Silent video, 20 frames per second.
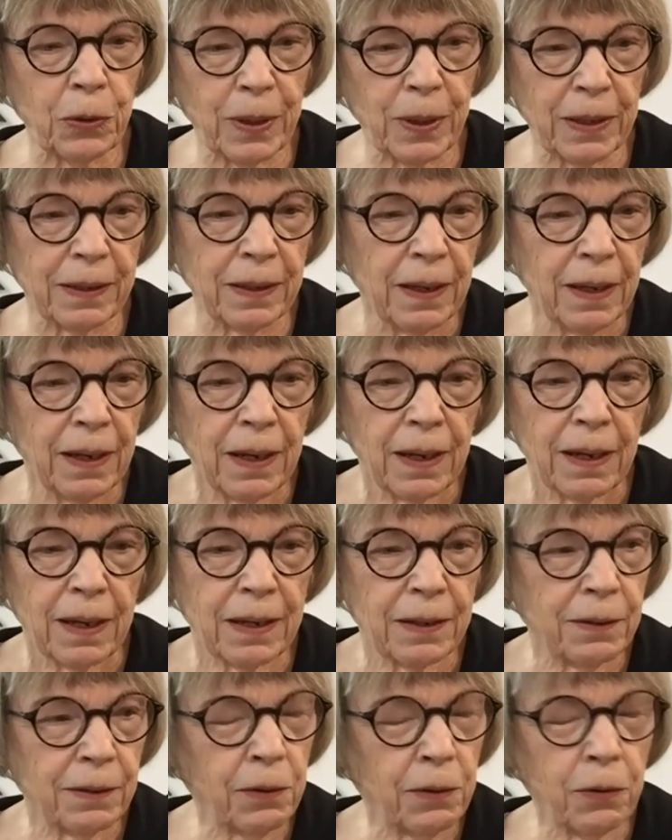
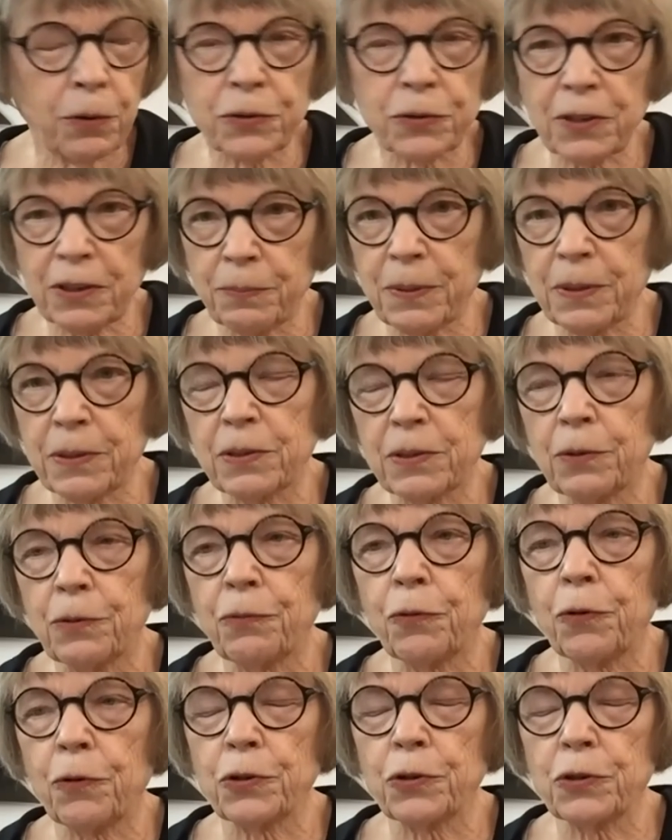And of course, I've been so
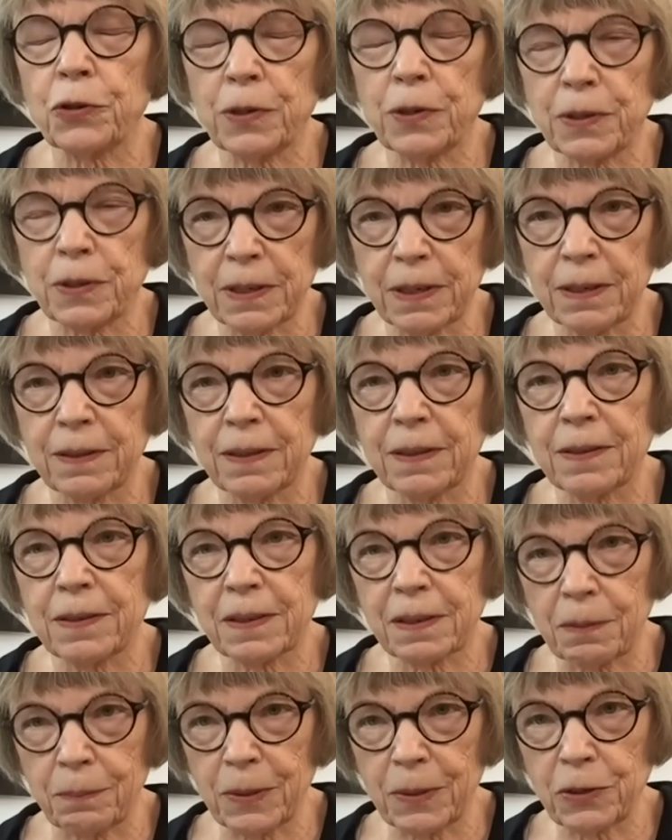fortunate to get these
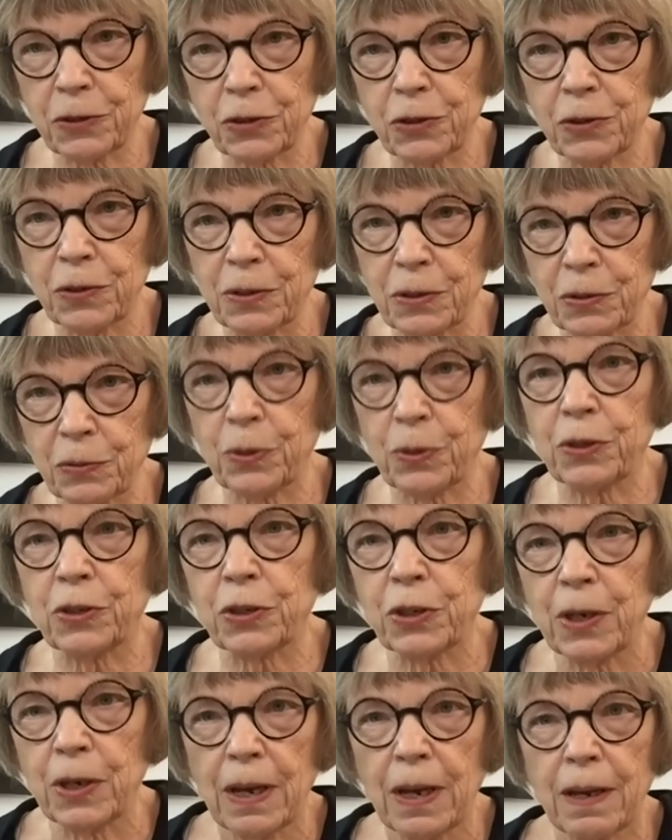commissions, which